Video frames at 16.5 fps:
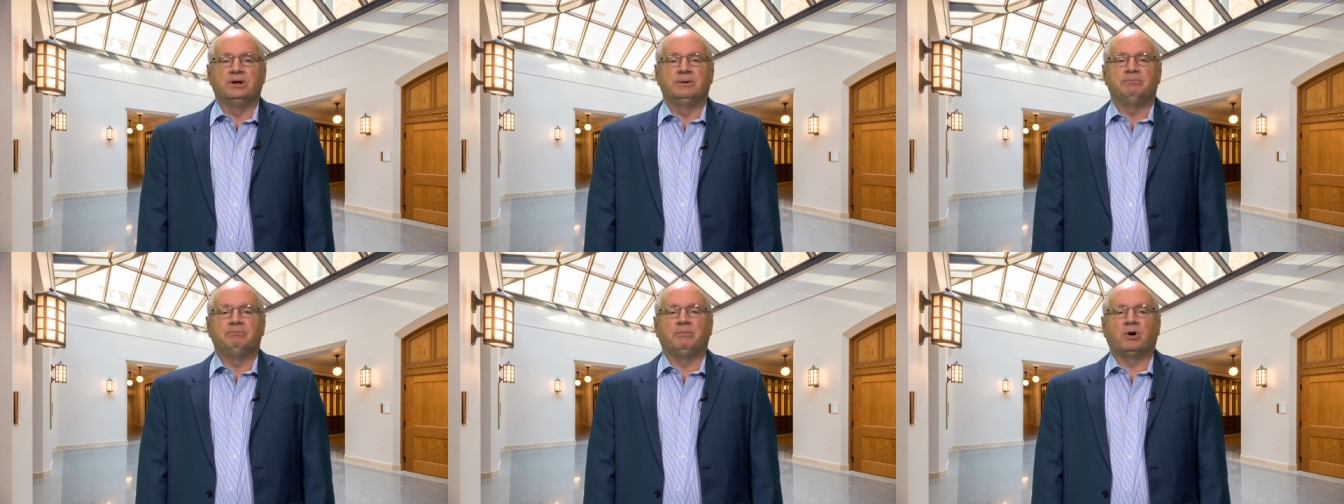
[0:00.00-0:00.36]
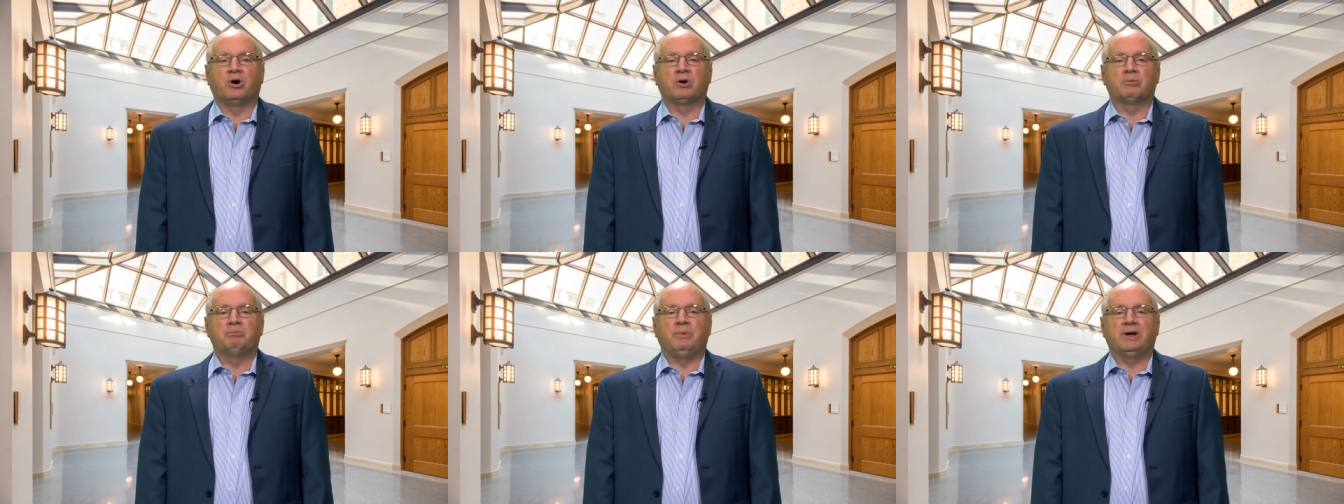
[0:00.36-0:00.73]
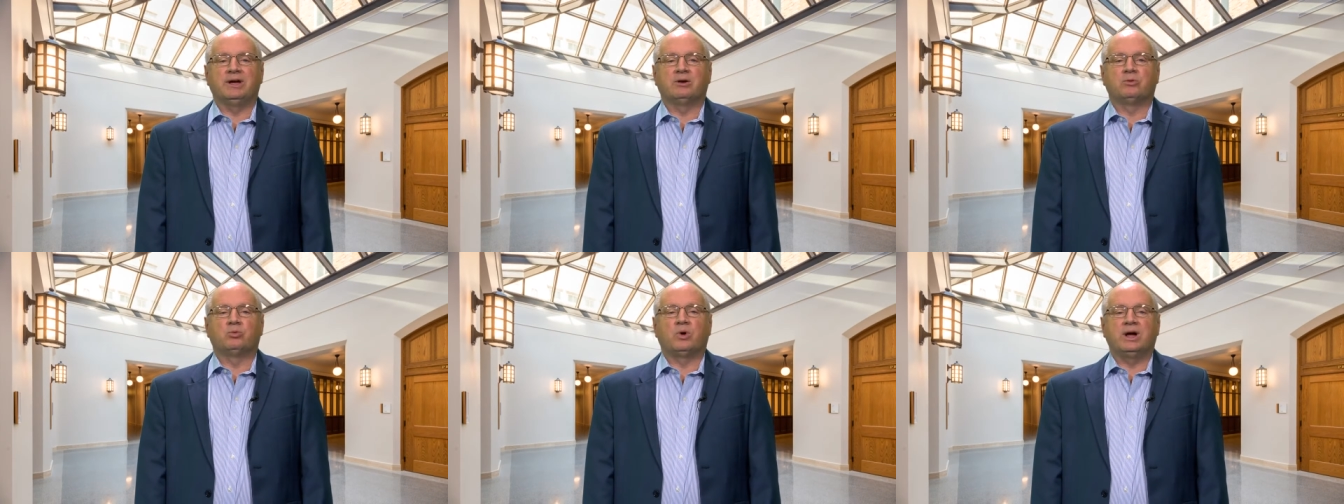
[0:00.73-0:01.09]
marked by
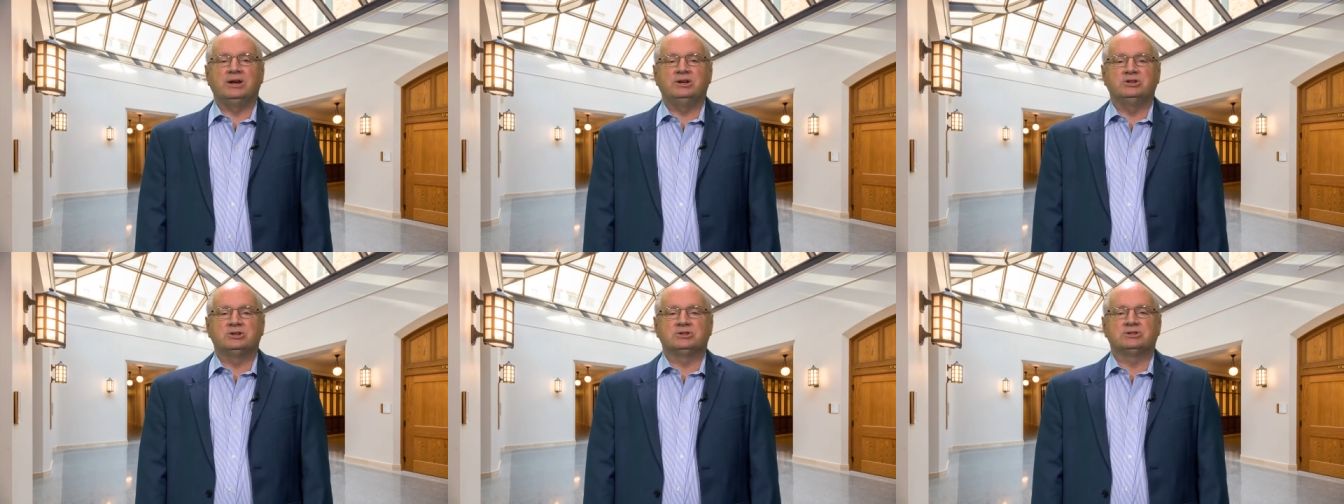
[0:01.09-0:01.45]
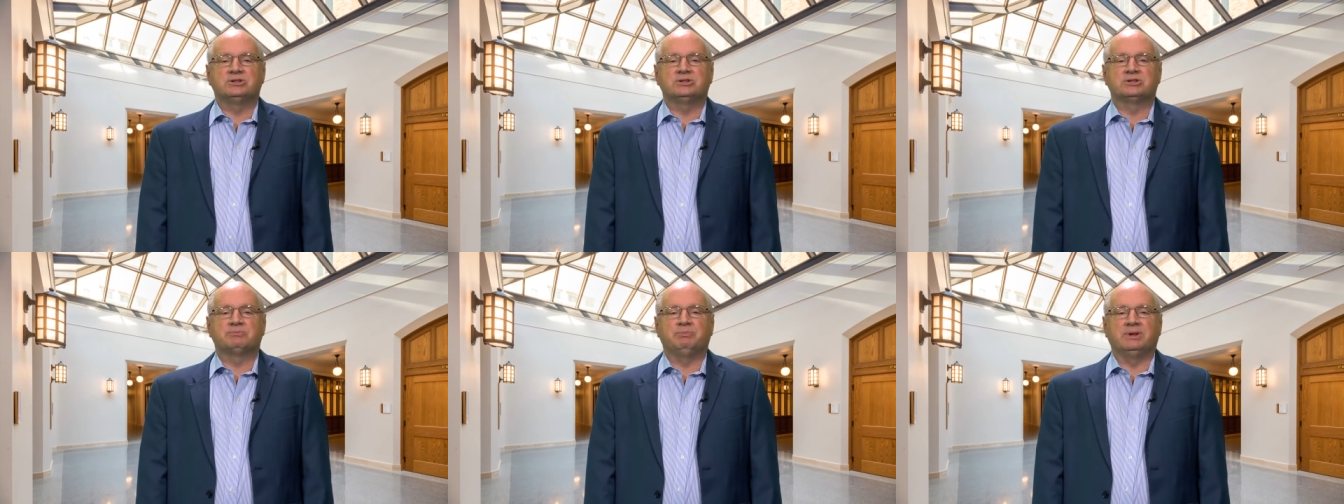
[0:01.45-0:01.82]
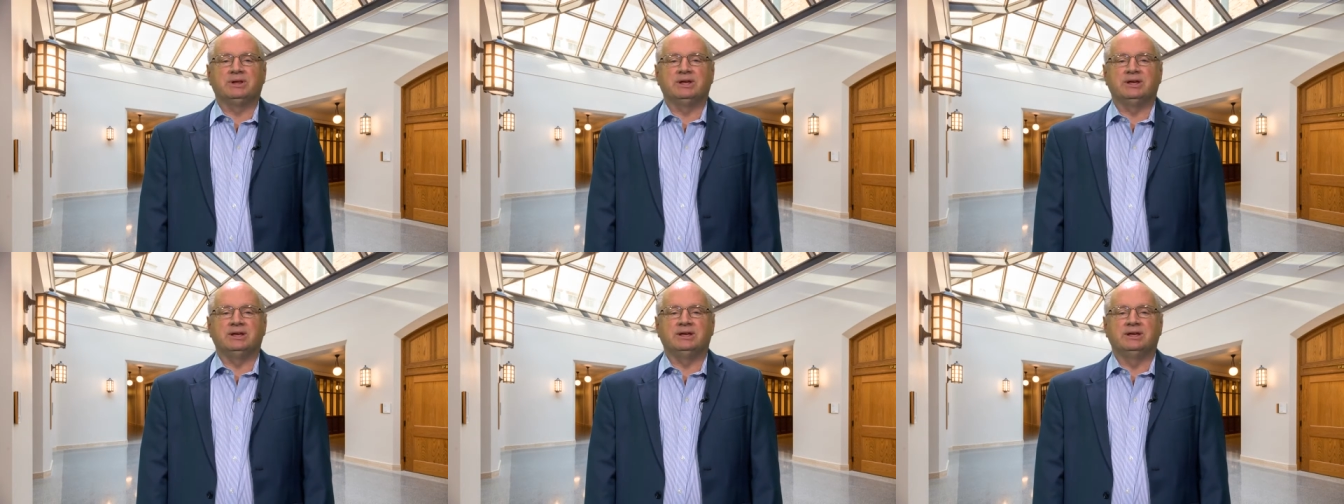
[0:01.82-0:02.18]
a righteous
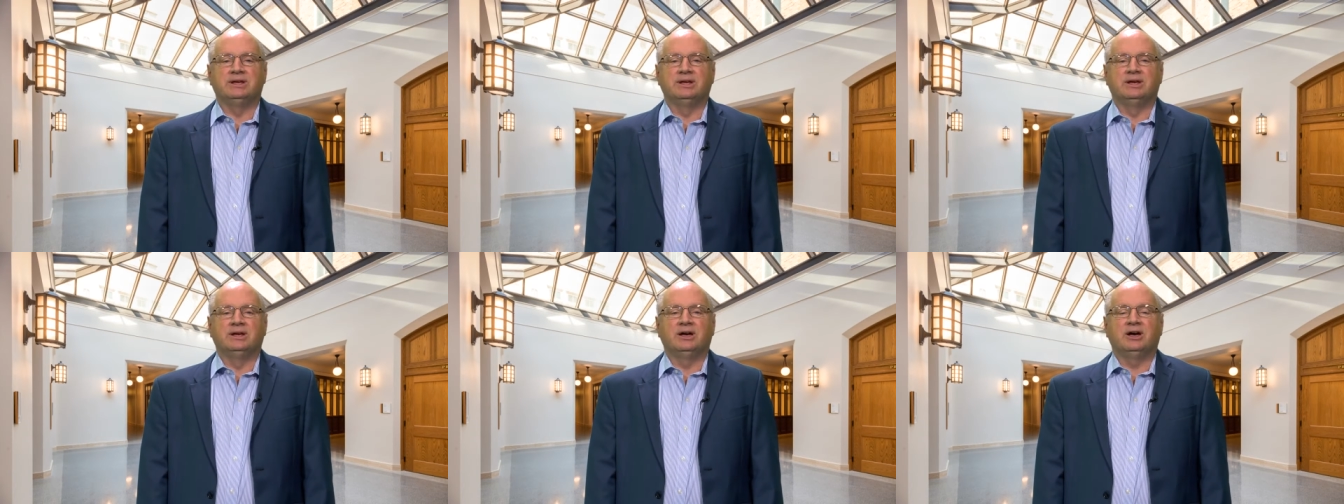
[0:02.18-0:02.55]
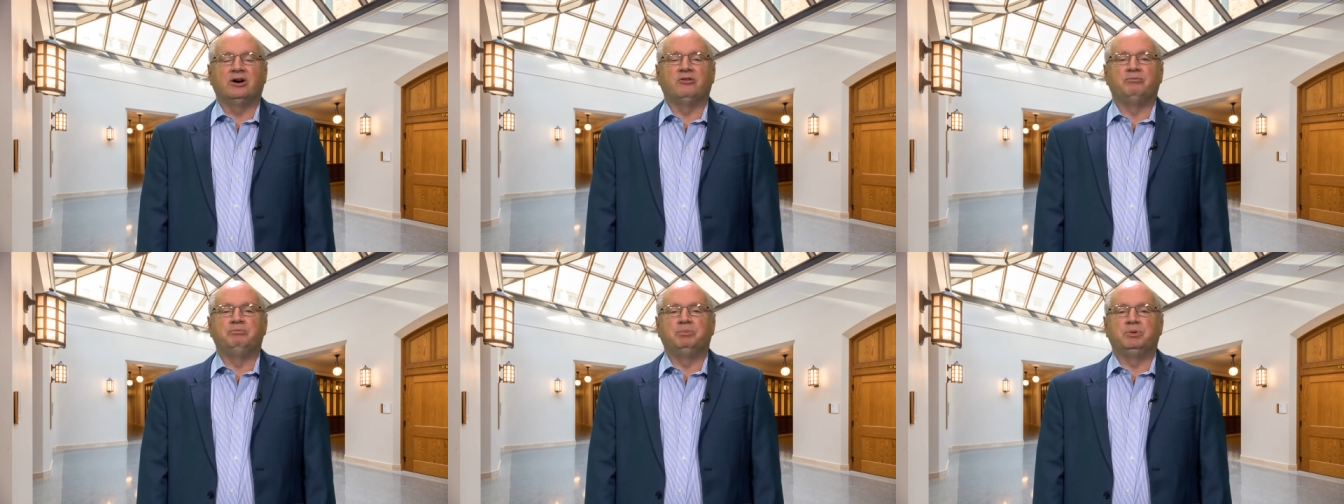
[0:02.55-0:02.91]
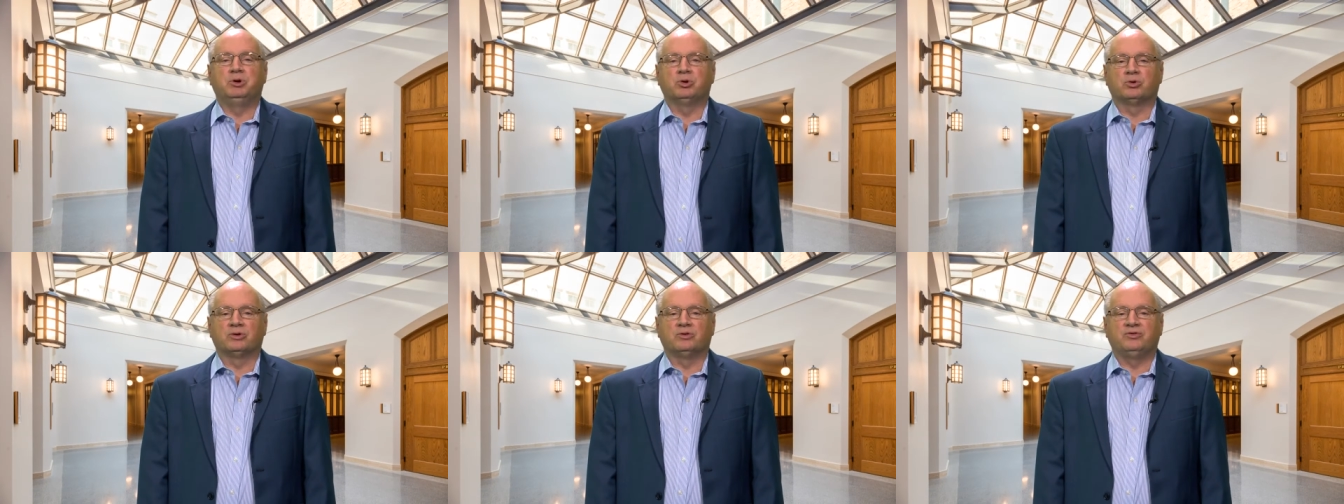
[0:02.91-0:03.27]
display of
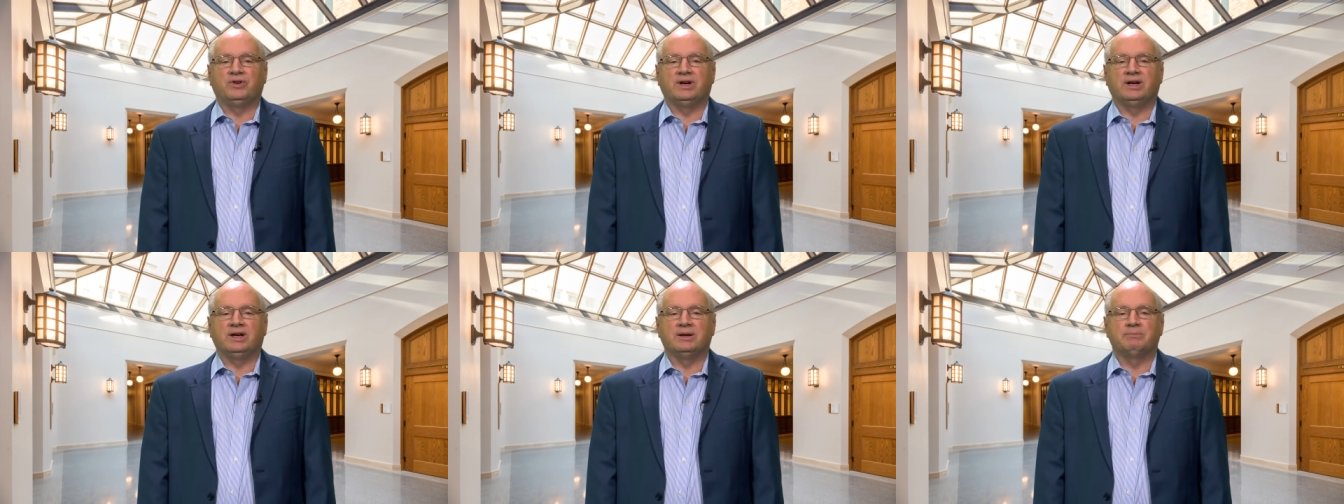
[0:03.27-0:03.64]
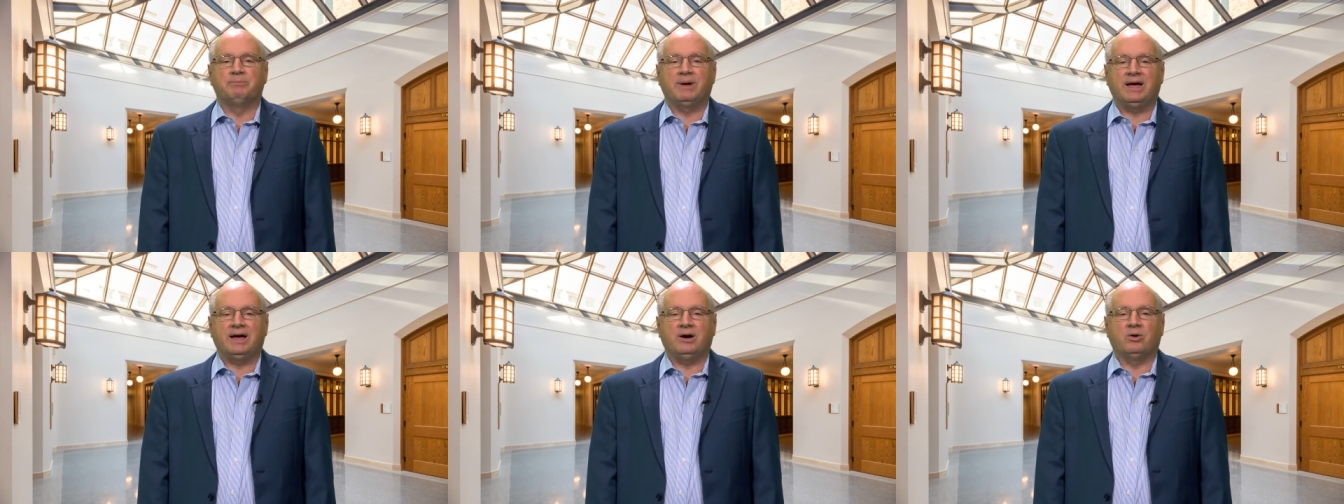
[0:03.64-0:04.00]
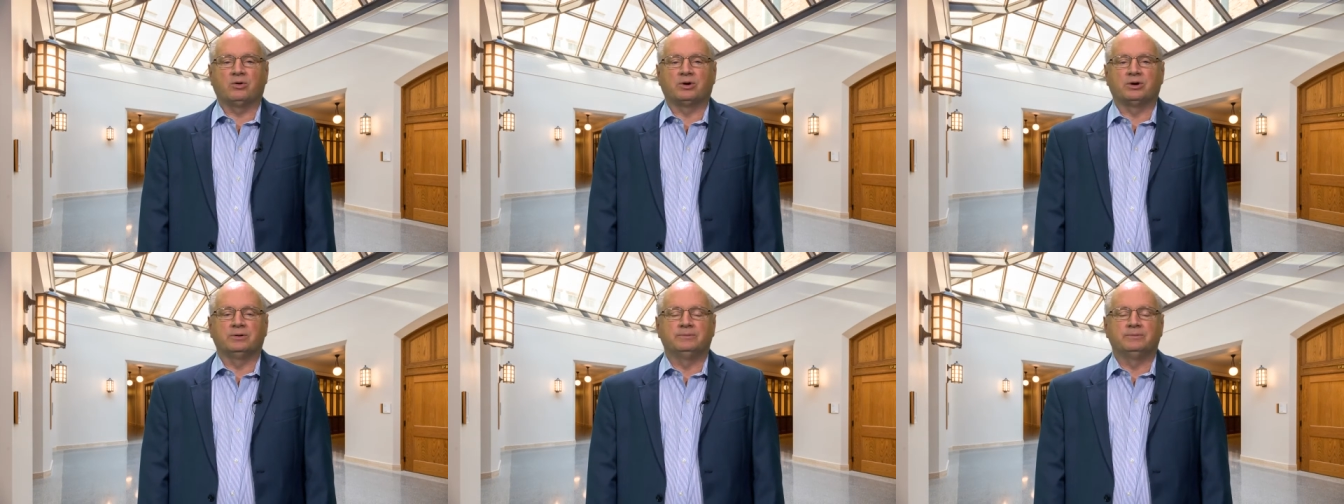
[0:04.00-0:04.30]
purifying power.